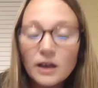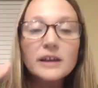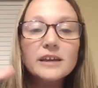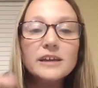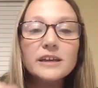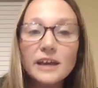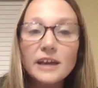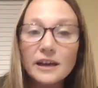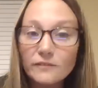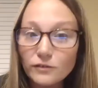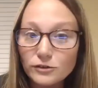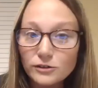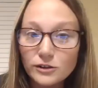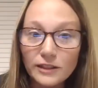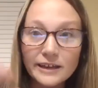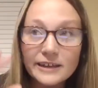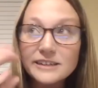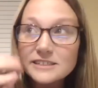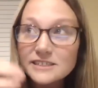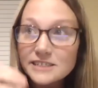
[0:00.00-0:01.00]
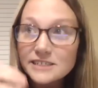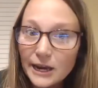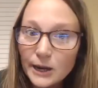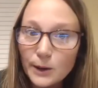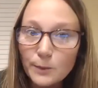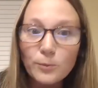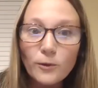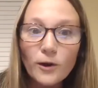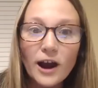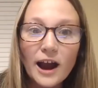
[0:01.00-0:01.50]
take a
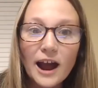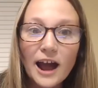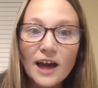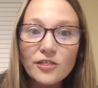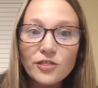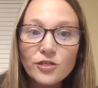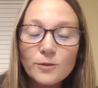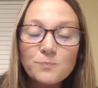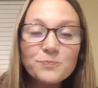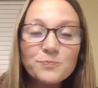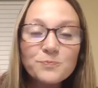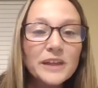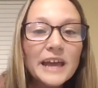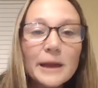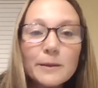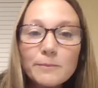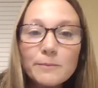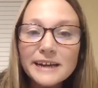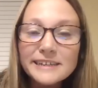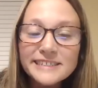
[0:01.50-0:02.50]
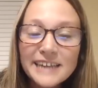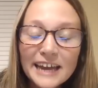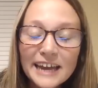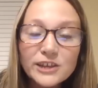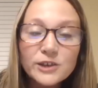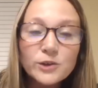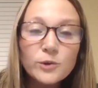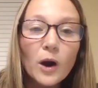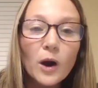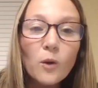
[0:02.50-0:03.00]
breath. It may take
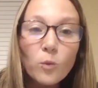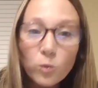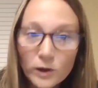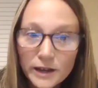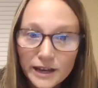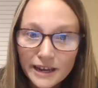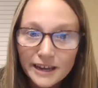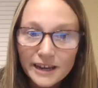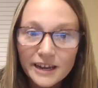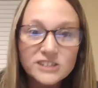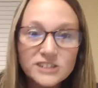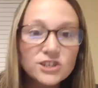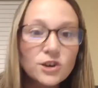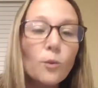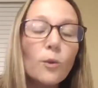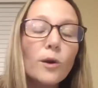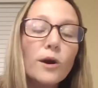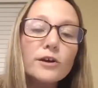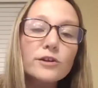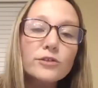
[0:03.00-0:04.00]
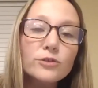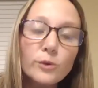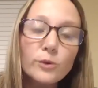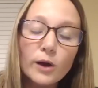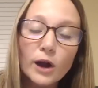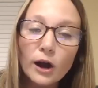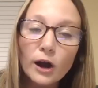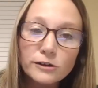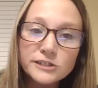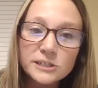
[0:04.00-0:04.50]
you a week to work through a
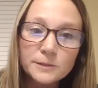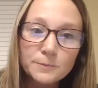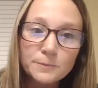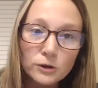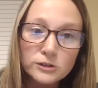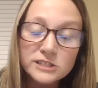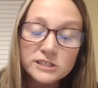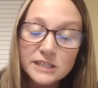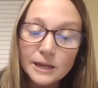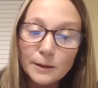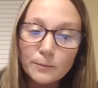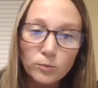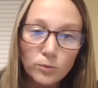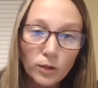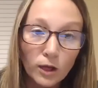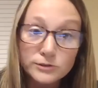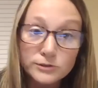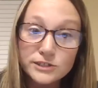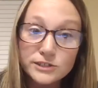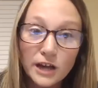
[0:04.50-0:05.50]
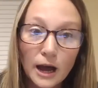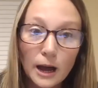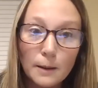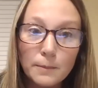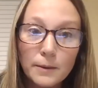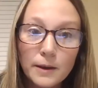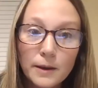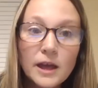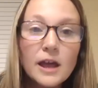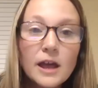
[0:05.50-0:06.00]
host to post that blows up.
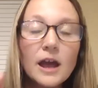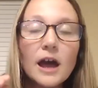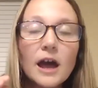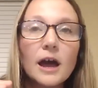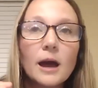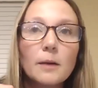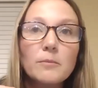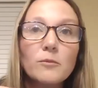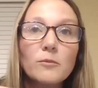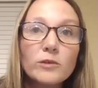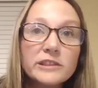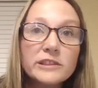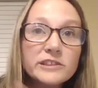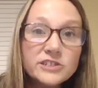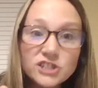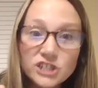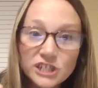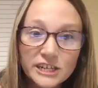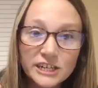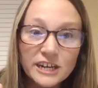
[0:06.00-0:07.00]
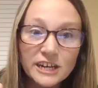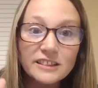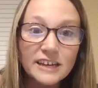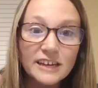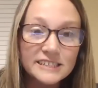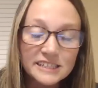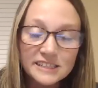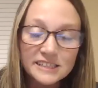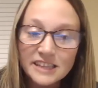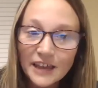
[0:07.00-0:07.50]
With Gina that
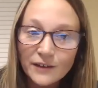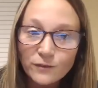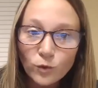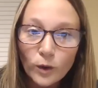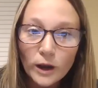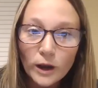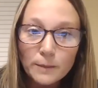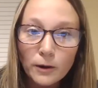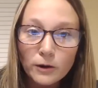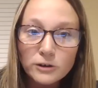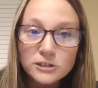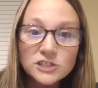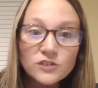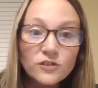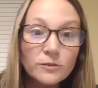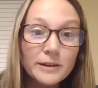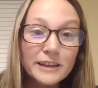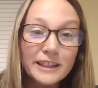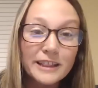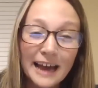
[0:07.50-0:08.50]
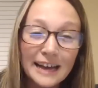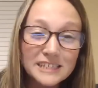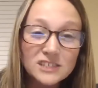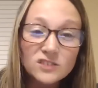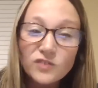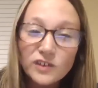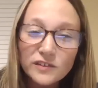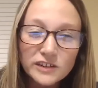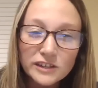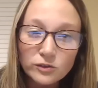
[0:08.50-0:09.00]
did the giveaway post for me that has
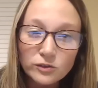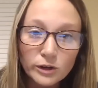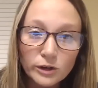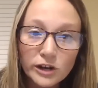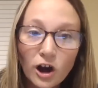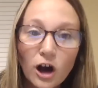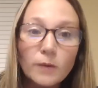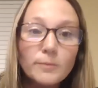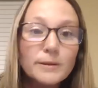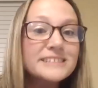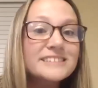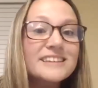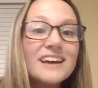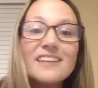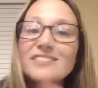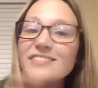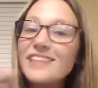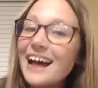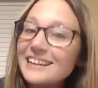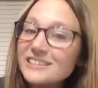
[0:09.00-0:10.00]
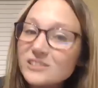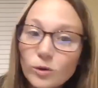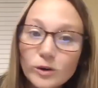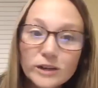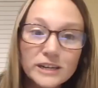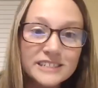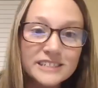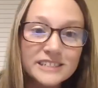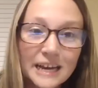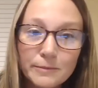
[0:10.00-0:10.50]
53 comments, that's
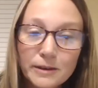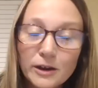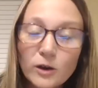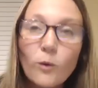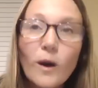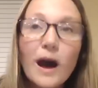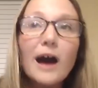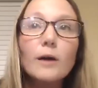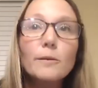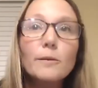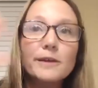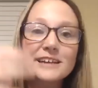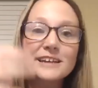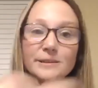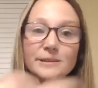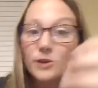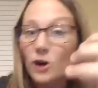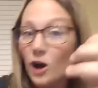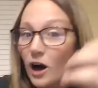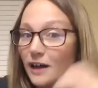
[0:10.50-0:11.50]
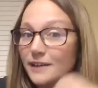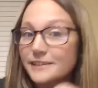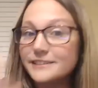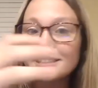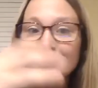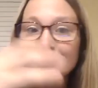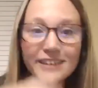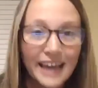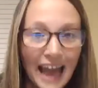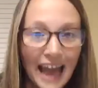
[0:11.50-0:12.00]
going to take me a while because I'm
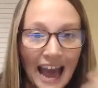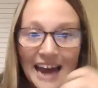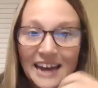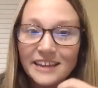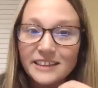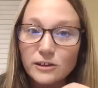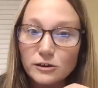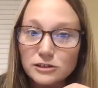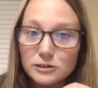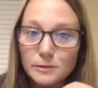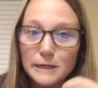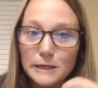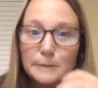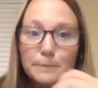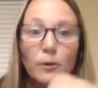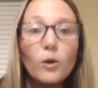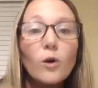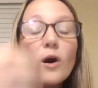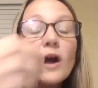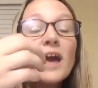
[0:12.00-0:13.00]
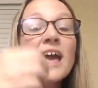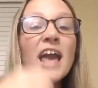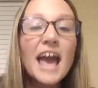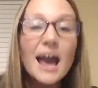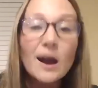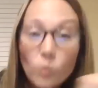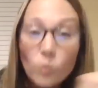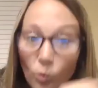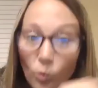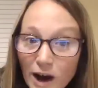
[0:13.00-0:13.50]
constantly adding those people
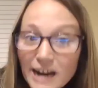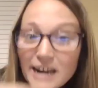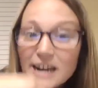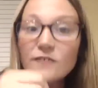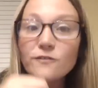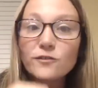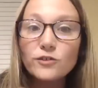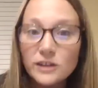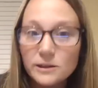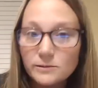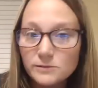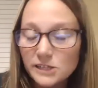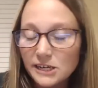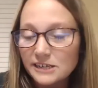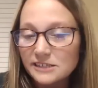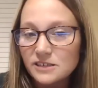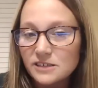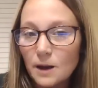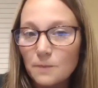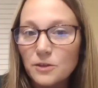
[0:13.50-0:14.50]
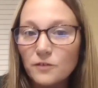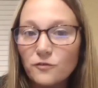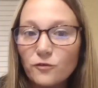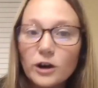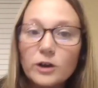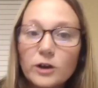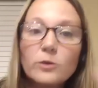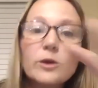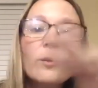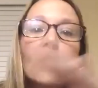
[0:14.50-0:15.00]
and waiting for them to accept the
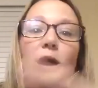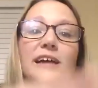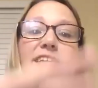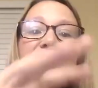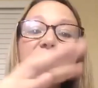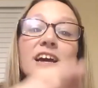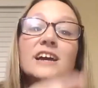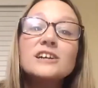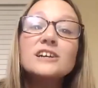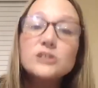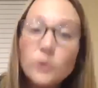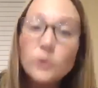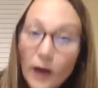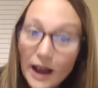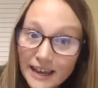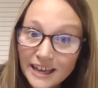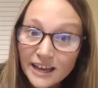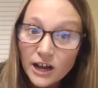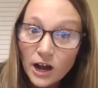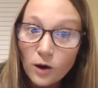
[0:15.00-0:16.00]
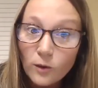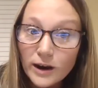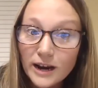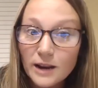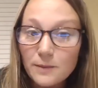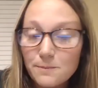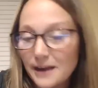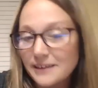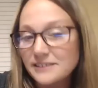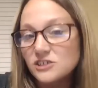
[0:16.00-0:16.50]
friend request so I can go in and
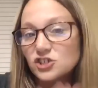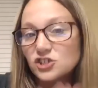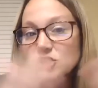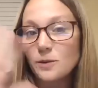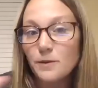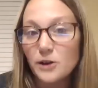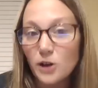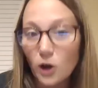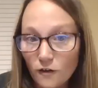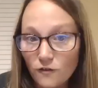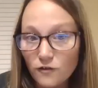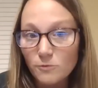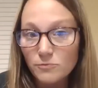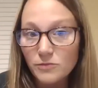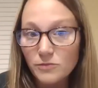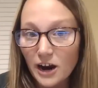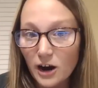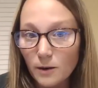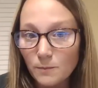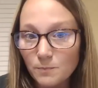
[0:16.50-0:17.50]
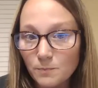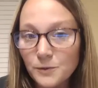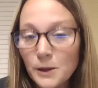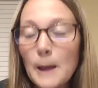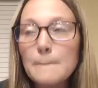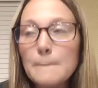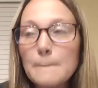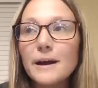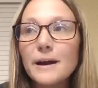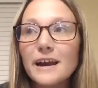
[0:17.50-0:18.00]
message them and go from there.
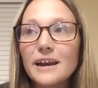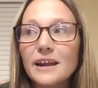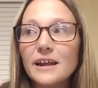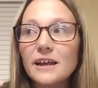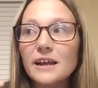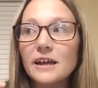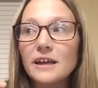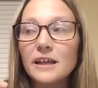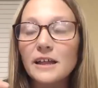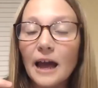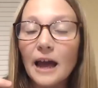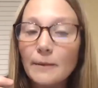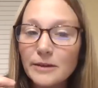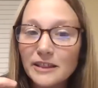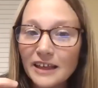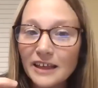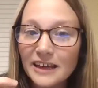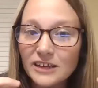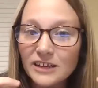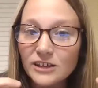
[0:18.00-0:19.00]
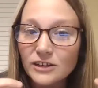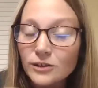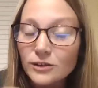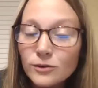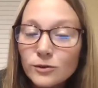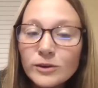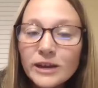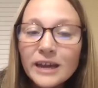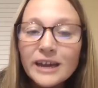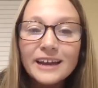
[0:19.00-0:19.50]
But
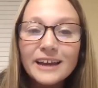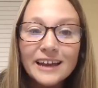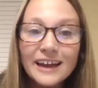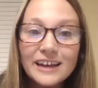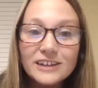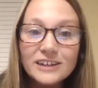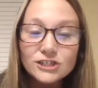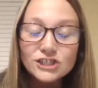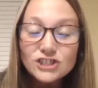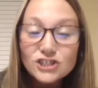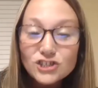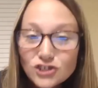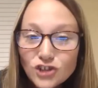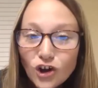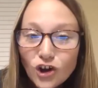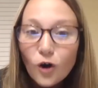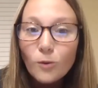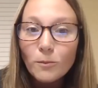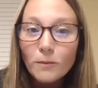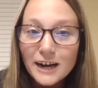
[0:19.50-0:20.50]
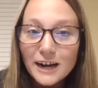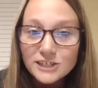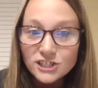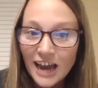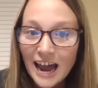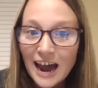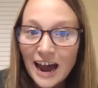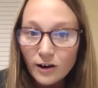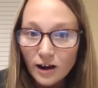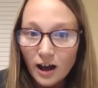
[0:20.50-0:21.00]
you can get just so much
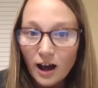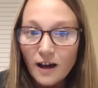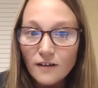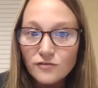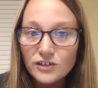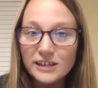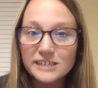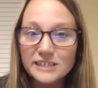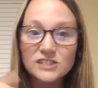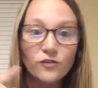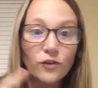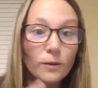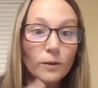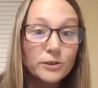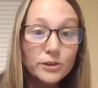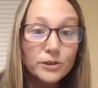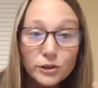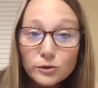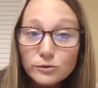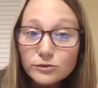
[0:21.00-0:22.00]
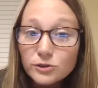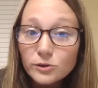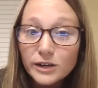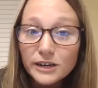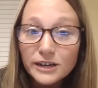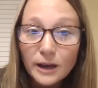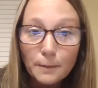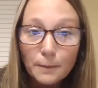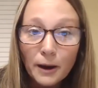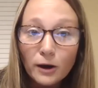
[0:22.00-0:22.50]
out of this from you doing
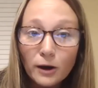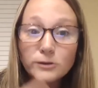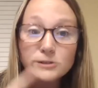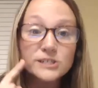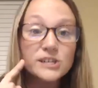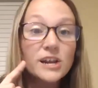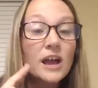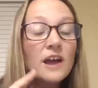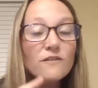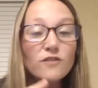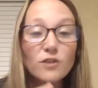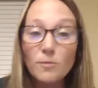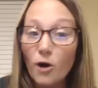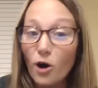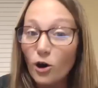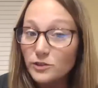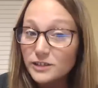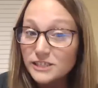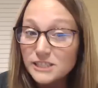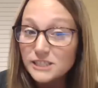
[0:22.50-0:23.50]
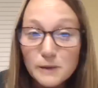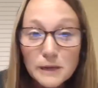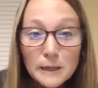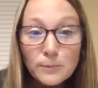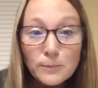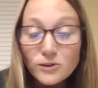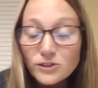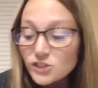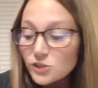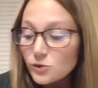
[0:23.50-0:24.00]
a post, from all these
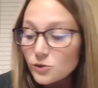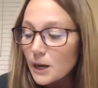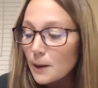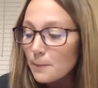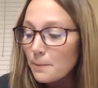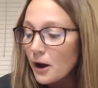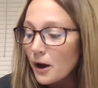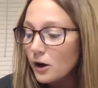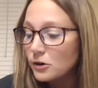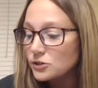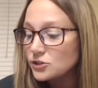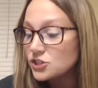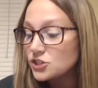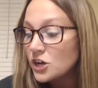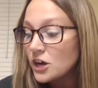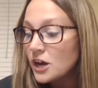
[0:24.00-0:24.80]
people doing a post.